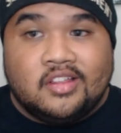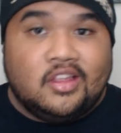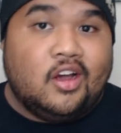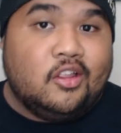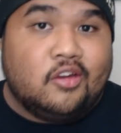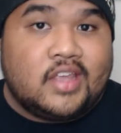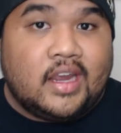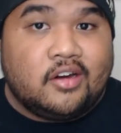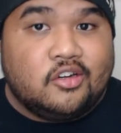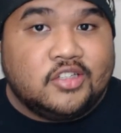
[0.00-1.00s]
the other
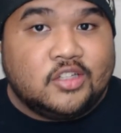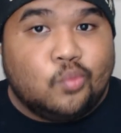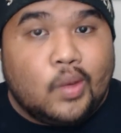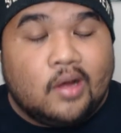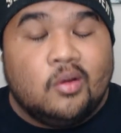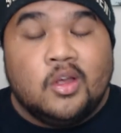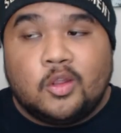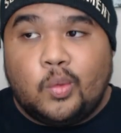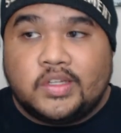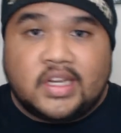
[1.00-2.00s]
characters as well,
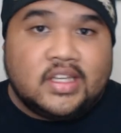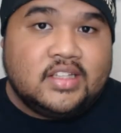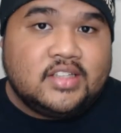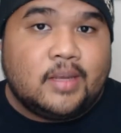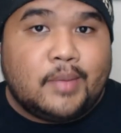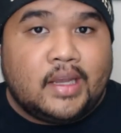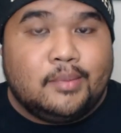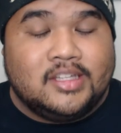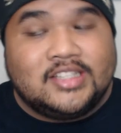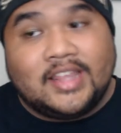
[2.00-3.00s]
to which I did see on my
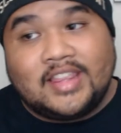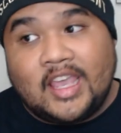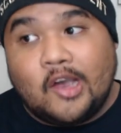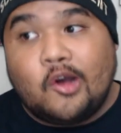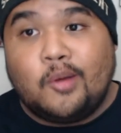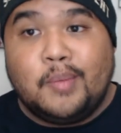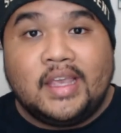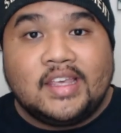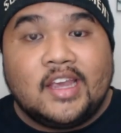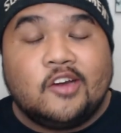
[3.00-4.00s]
anime list that they are
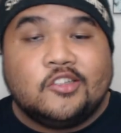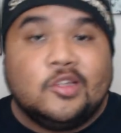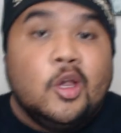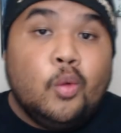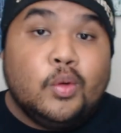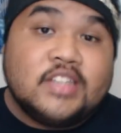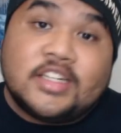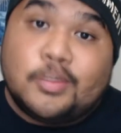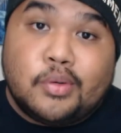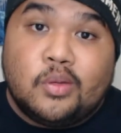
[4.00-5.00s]
main characters, which is
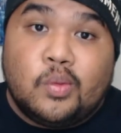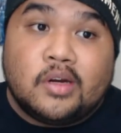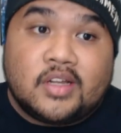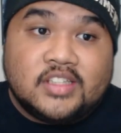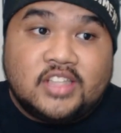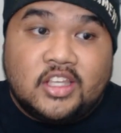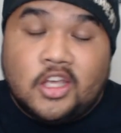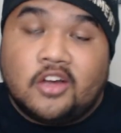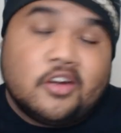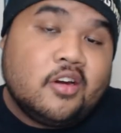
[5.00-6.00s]
actually pretty weird, because the
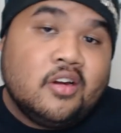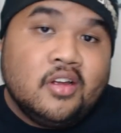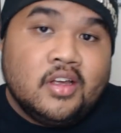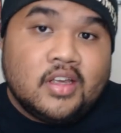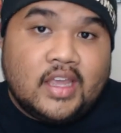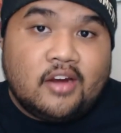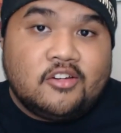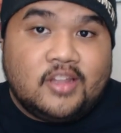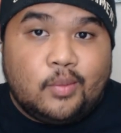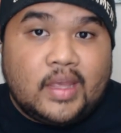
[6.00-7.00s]
younger
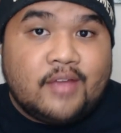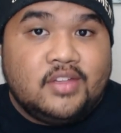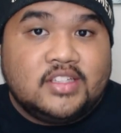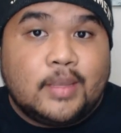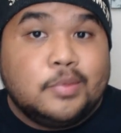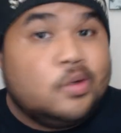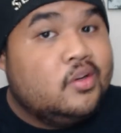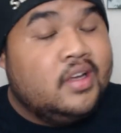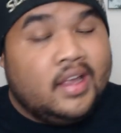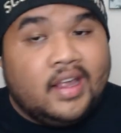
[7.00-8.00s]
character that we have in this
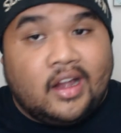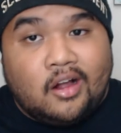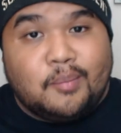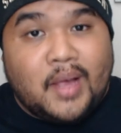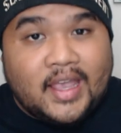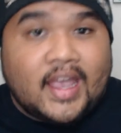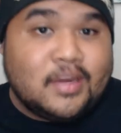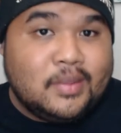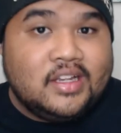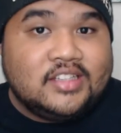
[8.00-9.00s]
episode, on my
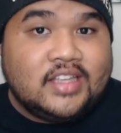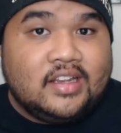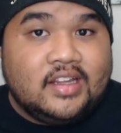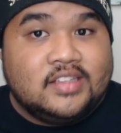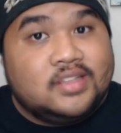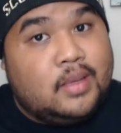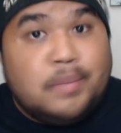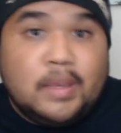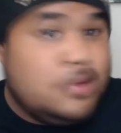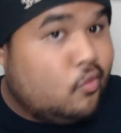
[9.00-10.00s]
anime list at least, it
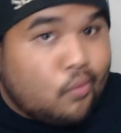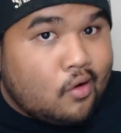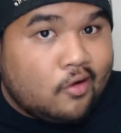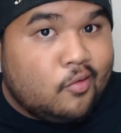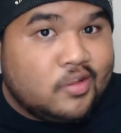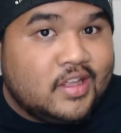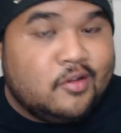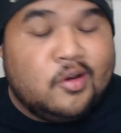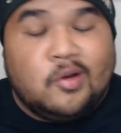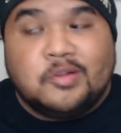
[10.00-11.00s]
may be wrong, who the
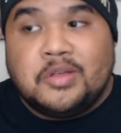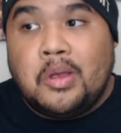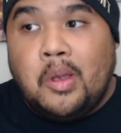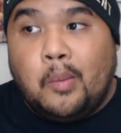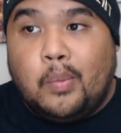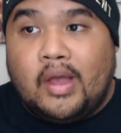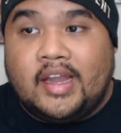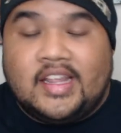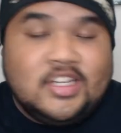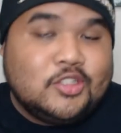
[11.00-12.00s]
hell knows,
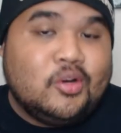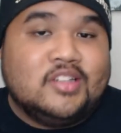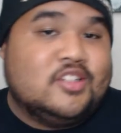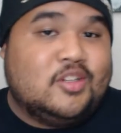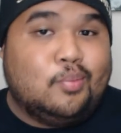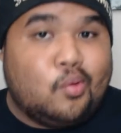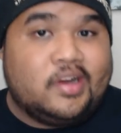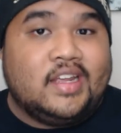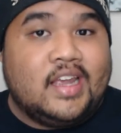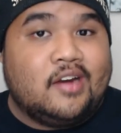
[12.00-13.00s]
but he's shown as a
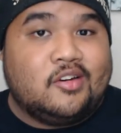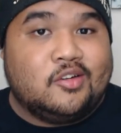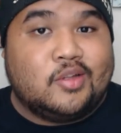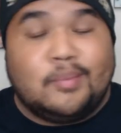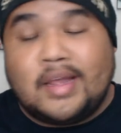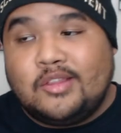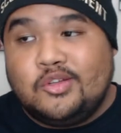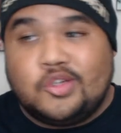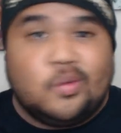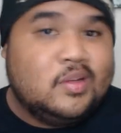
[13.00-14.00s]
supporting character, so I'm not too
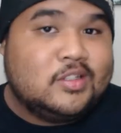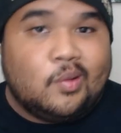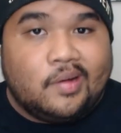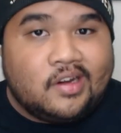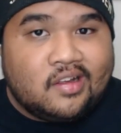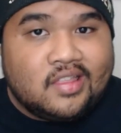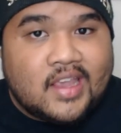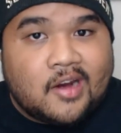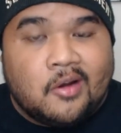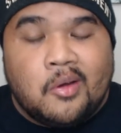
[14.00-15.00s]
sure what's going on
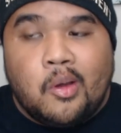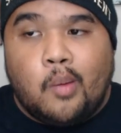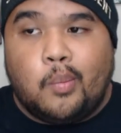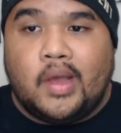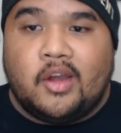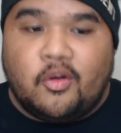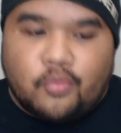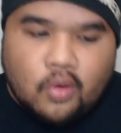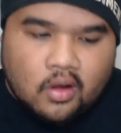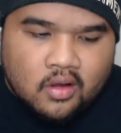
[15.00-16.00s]
there. But
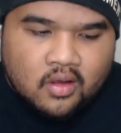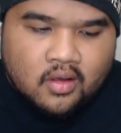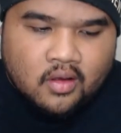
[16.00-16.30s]
overall,